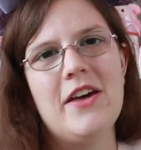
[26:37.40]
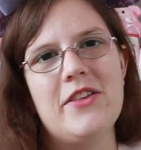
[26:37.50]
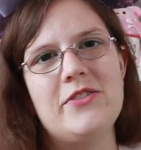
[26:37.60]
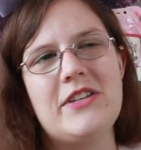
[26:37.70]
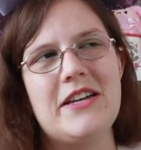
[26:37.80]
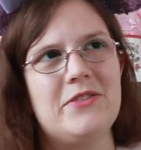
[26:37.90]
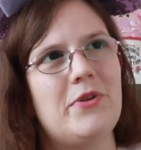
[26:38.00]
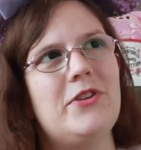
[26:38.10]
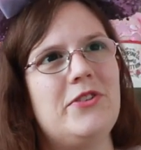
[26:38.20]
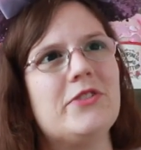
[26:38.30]
those days
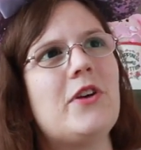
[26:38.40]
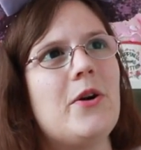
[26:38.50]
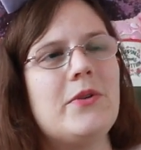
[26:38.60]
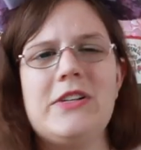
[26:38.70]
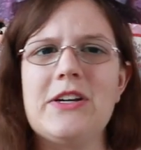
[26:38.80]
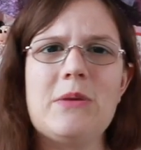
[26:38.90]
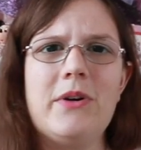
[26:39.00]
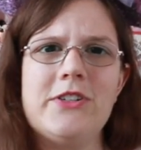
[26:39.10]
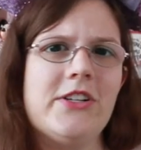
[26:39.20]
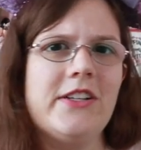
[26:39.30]
where you just go and take a
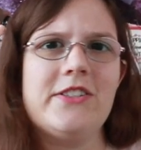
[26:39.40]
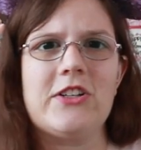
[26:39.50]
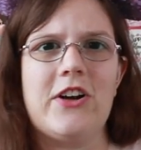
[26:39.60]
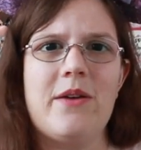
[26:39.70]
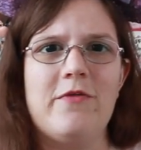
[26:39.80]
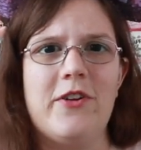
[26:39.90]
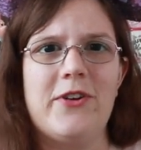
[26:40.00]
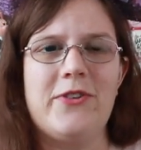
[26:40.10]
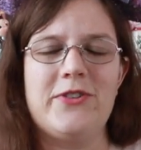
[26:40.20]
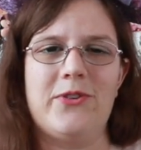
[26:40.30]
bunch of Instagram
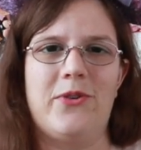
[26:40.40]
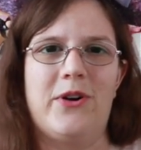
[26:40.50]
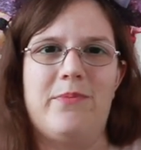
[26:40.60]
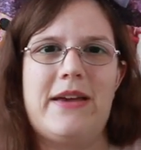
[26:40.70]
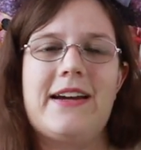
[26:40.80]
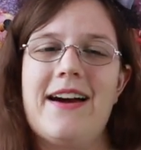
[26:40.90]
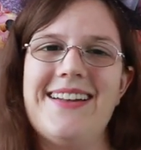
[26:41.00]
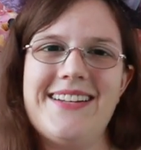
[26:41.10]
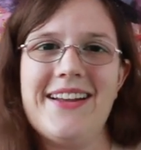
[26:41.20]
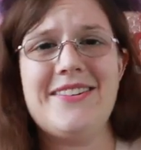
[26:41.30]
photos or make
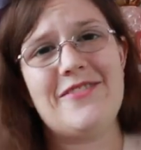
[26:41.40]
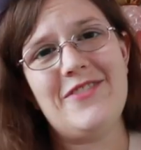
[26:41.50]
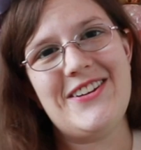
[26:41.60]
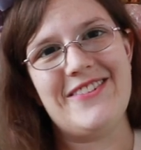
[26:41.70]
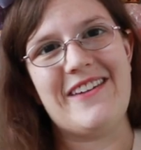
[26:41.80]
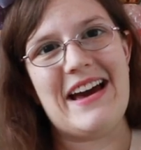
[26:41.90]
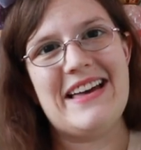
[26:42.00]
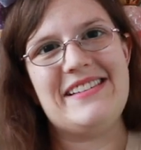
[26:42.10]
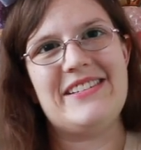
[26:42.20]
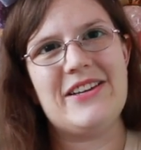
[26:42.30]
content for you
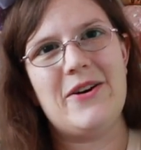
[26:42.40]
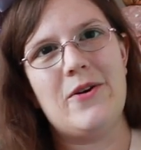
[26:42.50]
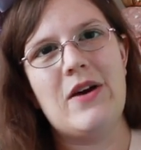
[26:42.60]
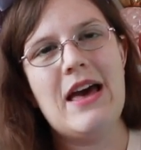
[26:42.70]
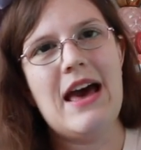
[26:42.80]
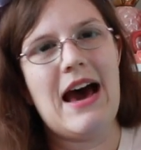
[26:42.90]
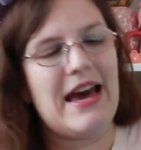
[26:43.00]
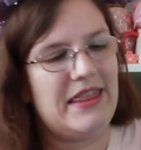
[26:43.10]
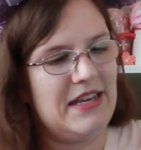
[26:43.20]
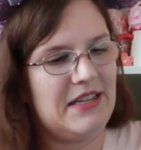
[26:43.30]
guys. So
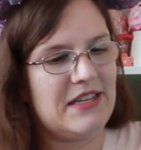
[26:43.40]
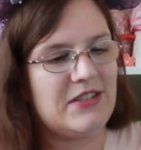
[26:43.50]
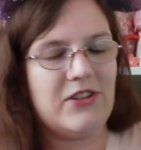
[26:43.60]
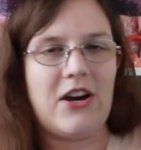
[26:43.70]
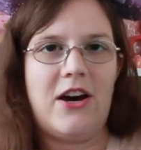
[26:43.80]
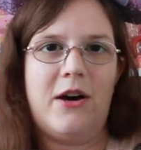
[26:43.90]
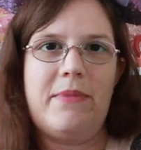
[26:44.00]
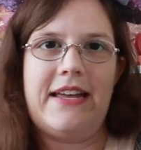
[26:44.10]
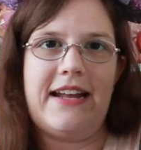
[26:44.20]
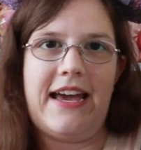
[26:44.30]
I think this will come
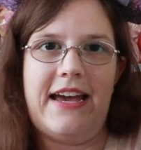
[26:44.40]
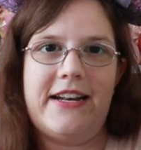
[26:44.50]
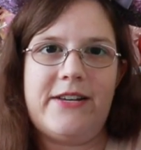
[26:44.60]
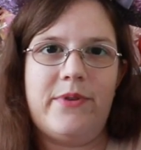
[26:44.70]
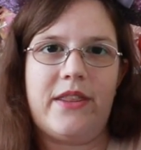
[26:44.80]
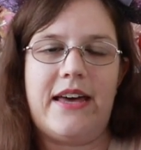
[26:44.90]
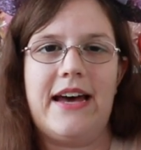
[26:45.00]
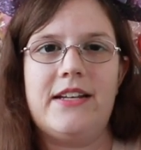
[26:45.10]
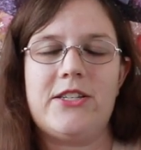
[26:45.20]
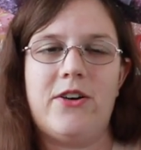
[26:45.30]
in handy with
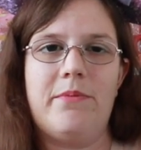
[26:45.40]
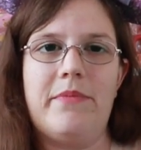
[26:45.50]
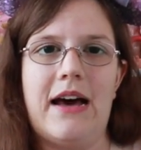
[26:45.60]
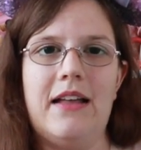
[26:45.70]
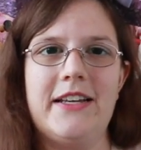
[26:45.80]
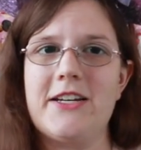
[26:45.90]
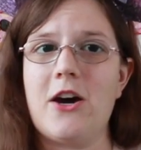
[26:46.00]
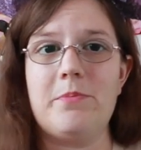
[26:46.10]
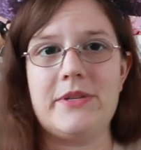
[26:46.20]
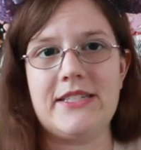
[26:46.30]
that. So I'm not like
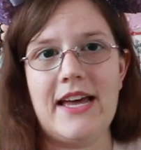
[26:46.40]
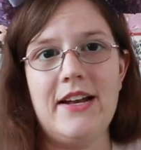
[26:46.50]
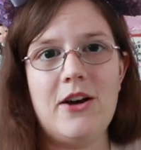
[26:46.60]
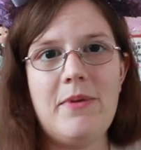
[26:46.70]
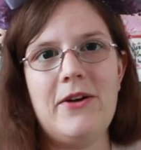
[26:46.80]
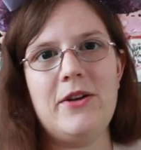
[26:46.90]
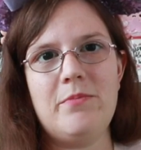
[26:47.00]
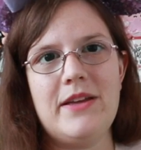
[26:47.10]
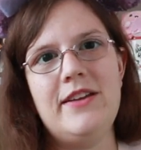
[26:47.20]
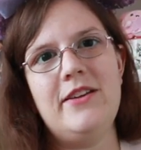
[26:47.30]
upset about
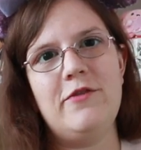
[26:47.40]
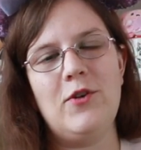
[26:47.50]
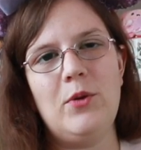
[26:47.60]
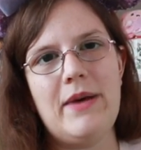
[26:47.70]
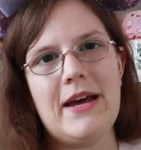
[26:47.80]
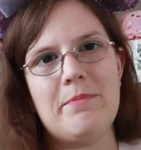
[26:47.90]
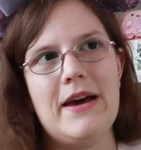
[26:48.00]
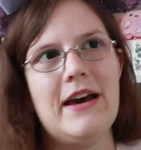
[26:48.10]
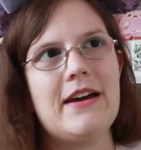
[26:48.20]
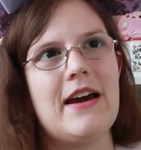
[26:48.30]
it being a full
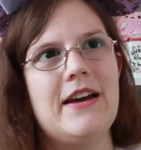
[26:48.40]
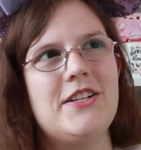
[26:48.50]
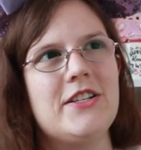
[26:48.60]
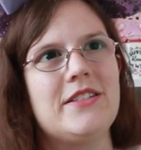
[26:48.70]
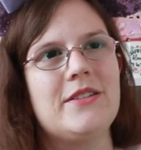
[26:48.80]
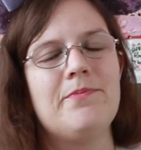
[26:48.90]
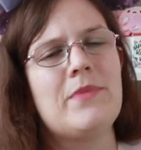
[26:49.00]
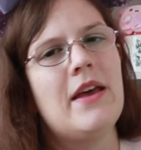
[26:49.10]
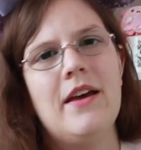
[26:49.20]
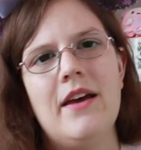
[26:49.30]
backpack. I just
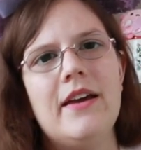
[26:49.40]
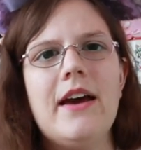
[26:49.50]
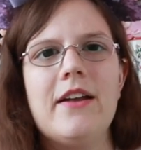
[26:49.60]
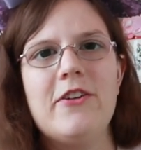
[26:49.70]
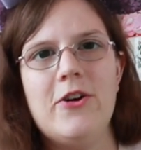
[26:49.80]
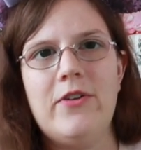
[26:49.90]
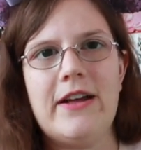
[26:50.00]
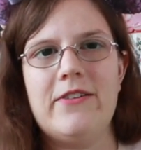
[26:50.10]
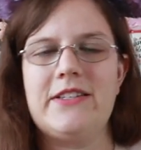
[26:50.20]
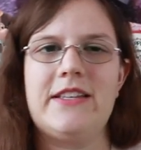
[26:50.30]
yeah, I don't know what
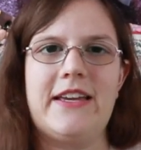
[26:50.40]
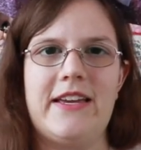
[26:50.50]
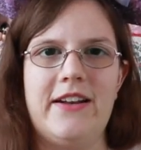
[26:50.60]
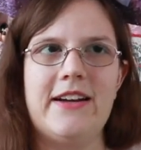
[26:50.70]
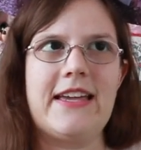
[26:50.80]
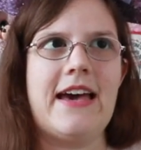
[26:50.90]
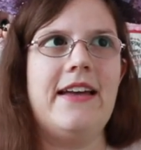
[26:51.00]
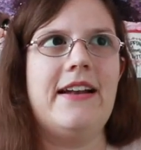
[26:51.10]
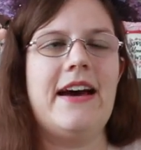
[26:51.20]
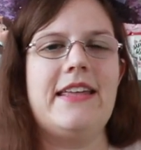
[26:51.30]
I was thinking.
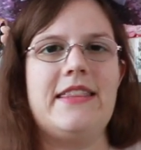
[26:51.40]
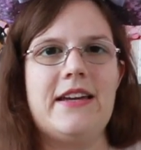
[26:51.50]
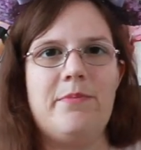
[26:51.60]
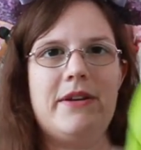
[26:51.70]
Again, I think